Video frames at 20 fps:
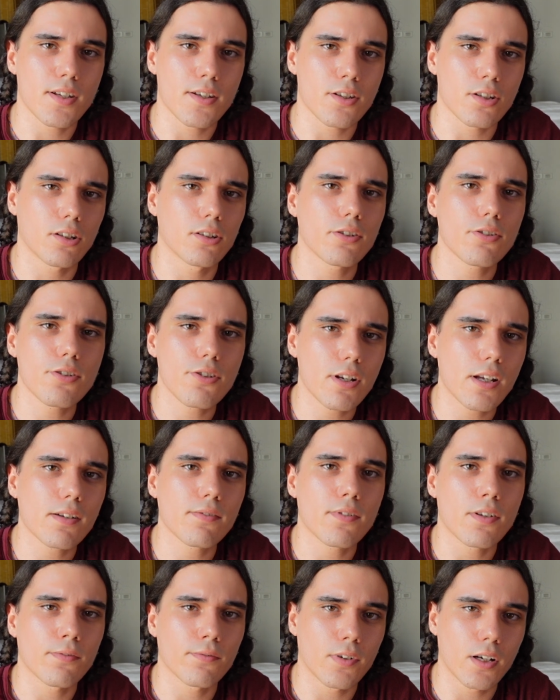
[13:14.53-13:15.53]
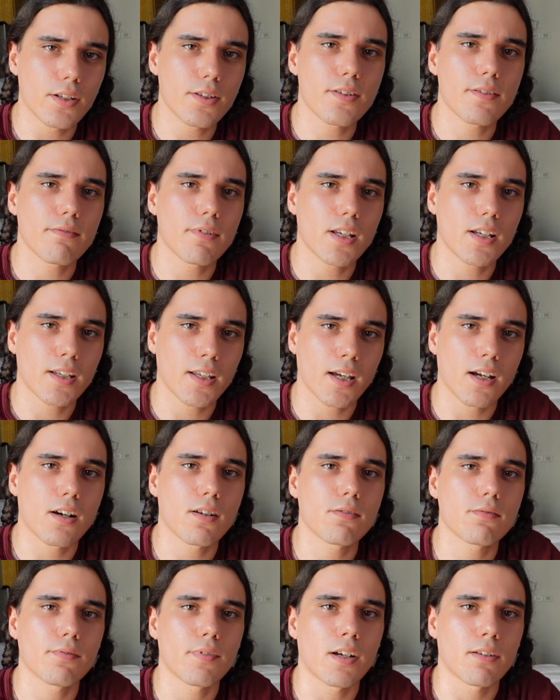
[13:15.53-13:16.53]
As long as you have the funds in the
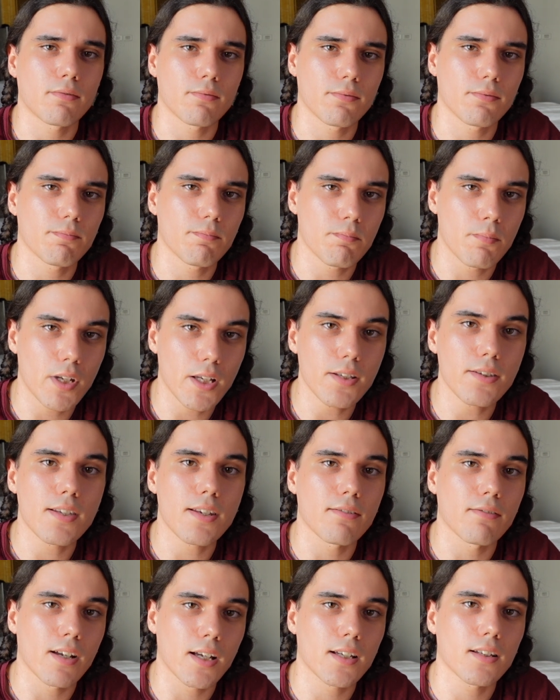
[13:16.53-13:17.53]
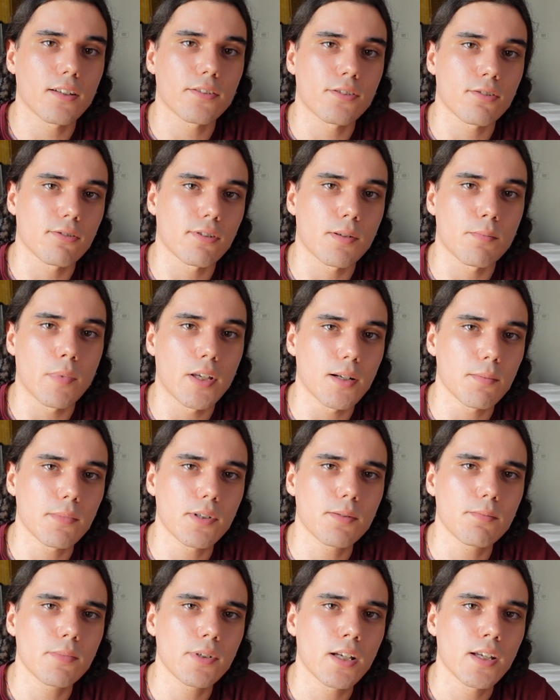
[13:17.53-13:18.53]
account that meets the regulatory
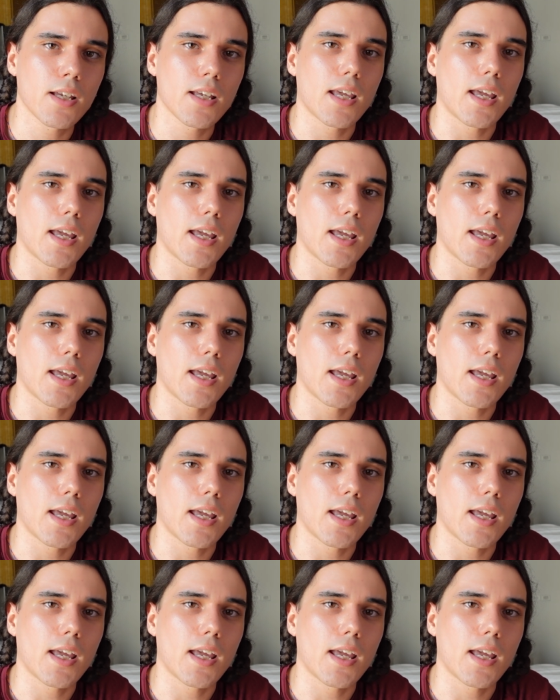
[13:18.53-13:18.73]
minimum